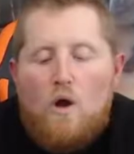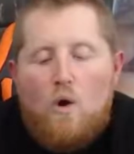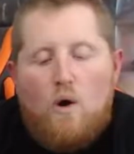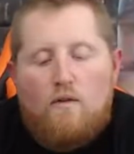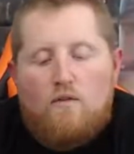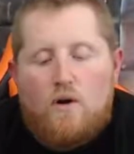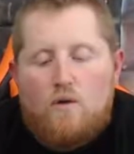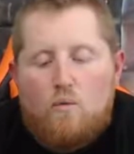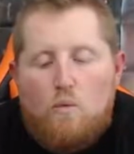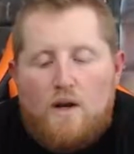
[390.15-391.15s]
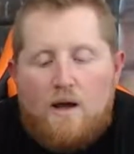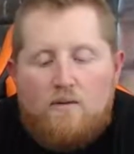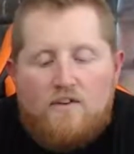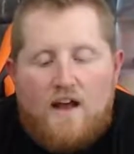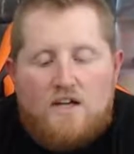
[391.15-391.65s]
However, when I
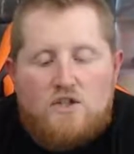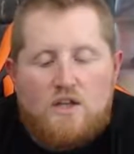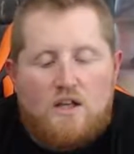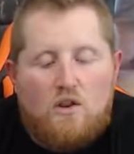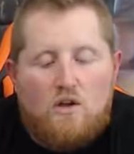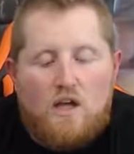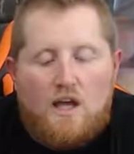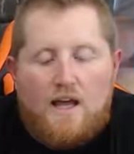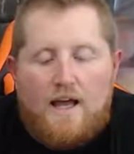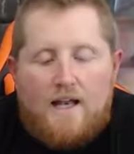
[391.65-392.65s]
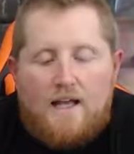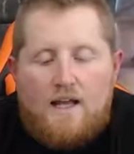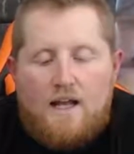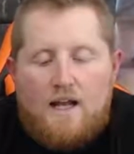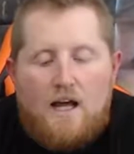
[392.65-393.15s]
was actually looking at it
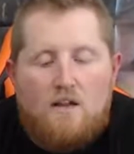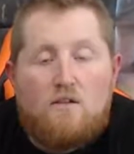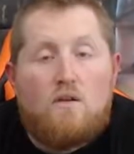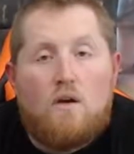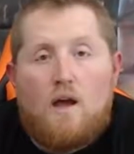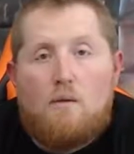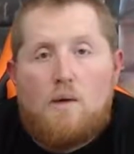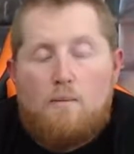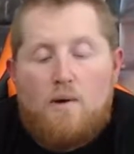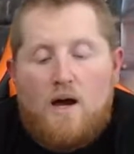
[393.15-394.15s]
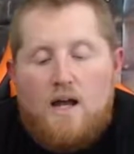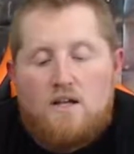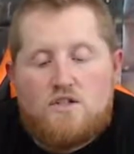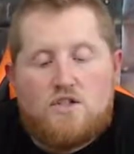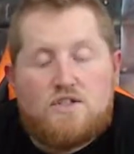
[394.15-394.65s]
and I took out my Pi to
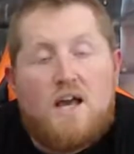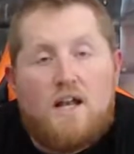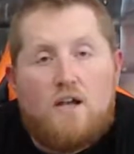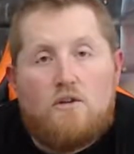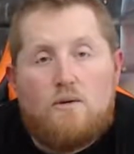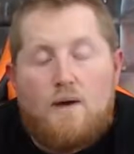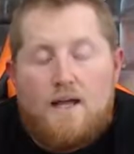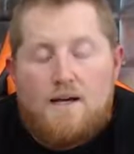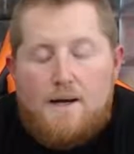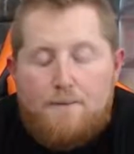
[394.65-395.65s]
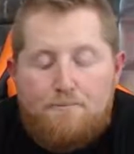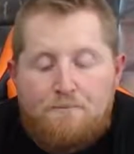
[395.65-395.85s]
just kind of do a